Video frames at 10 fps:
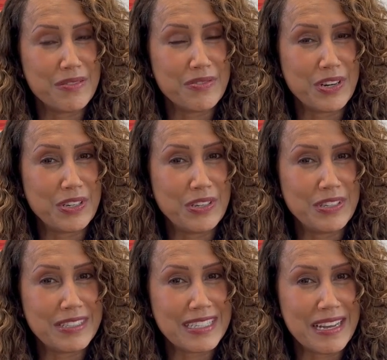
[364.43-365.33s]
for a long,
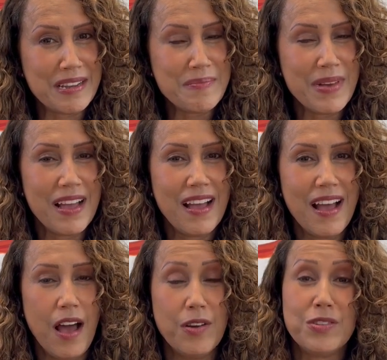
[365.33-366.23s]
long time.
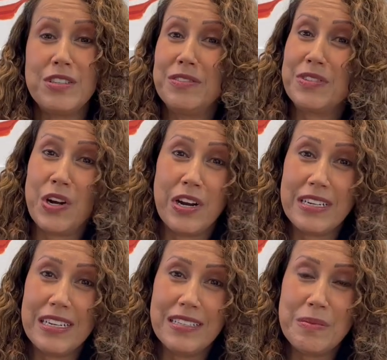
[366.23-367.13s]
I also love
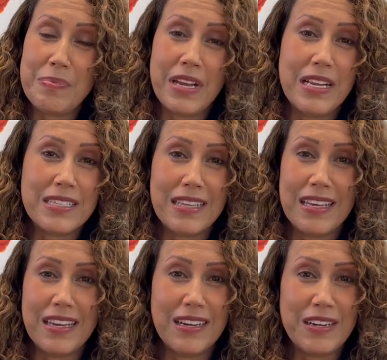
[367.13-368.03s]
gardening. Plants, I
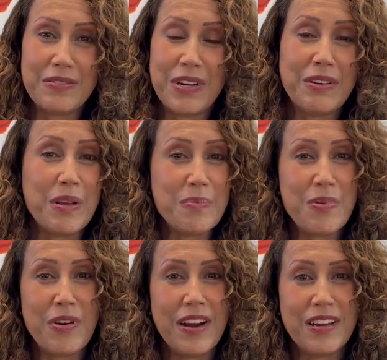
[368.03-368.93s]
think, are very
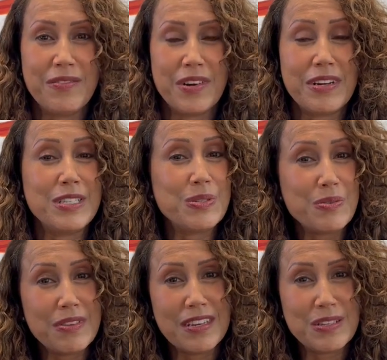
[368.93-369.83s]
important and very
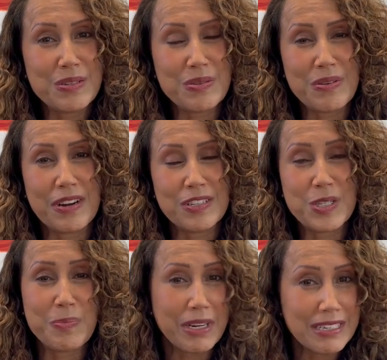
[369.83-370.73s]
soothing to our
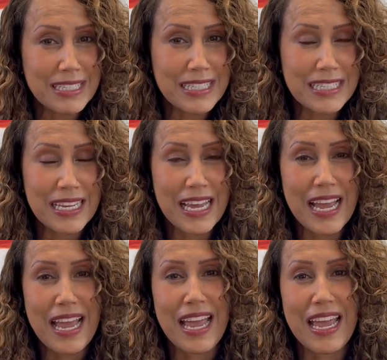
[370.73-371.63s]
spirits.
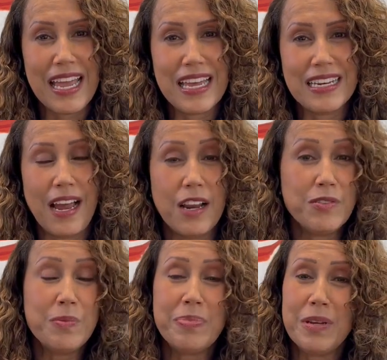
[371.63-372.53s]
And I love
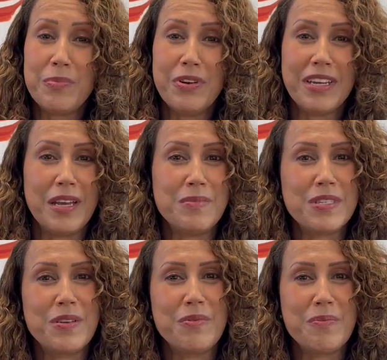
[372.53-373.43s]
to play board
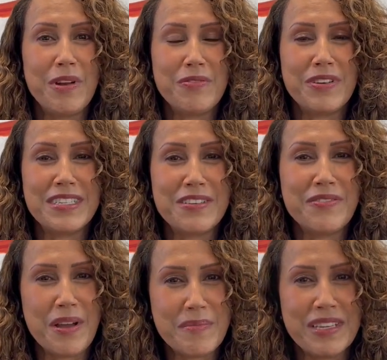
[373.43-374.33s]
games with my friends and
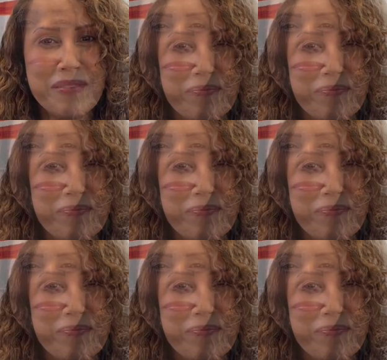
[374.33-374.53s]
family.